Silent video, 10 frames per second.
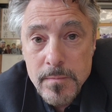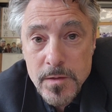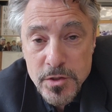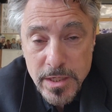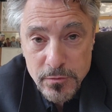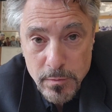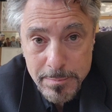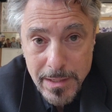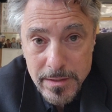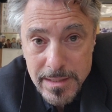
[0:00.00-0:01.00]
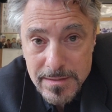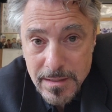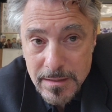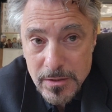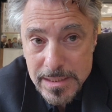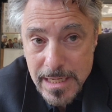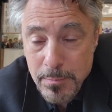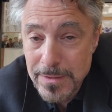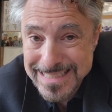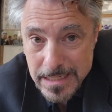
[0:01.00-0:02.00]
Shays' Rebellion is a clear
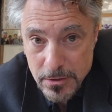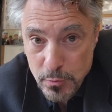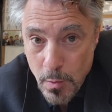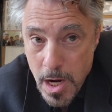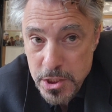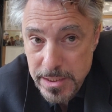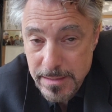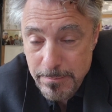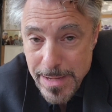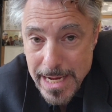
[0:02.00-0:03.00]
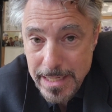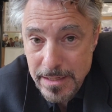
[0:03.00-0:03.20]
example. It scares Washington back